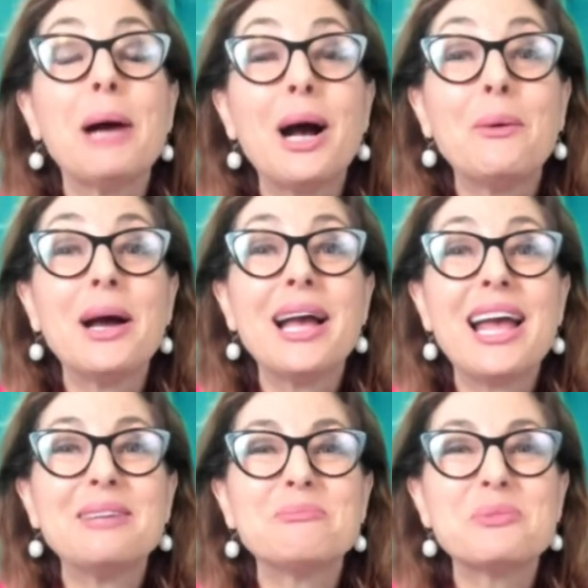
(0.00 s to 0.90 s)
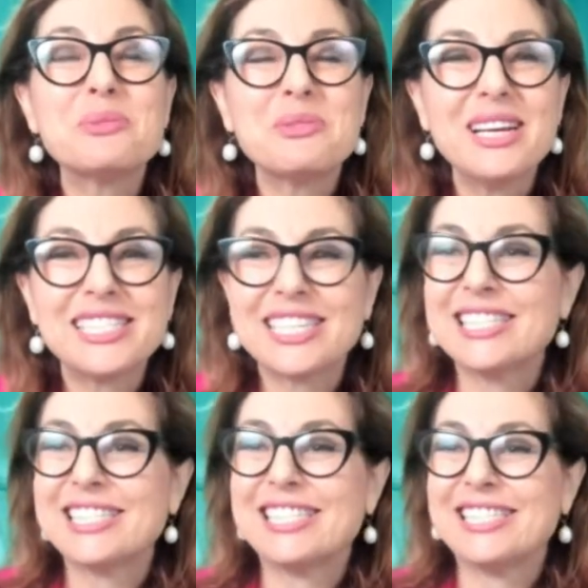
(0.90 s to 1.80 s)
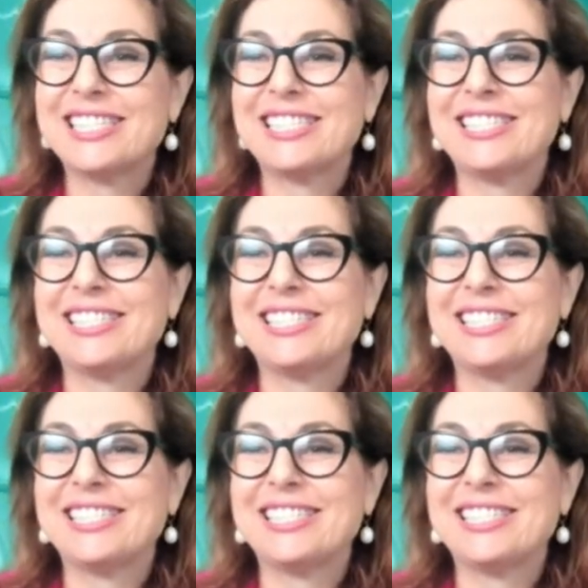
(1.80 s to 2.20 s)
power and presence.